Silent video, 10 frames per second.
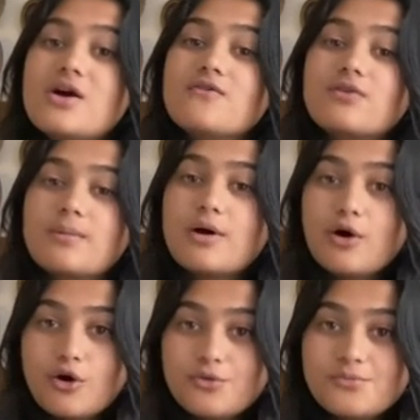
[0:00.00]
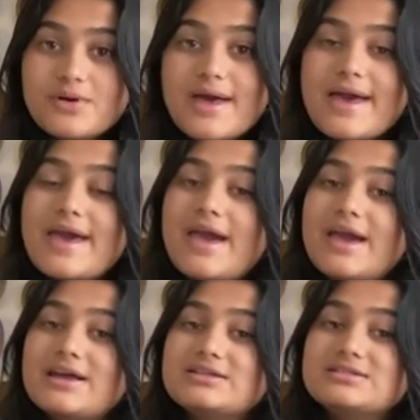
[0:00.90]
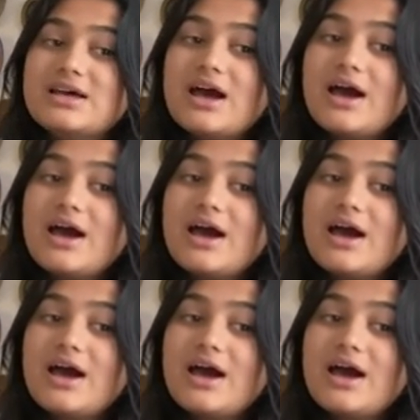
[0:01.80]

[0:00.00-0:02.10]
from home and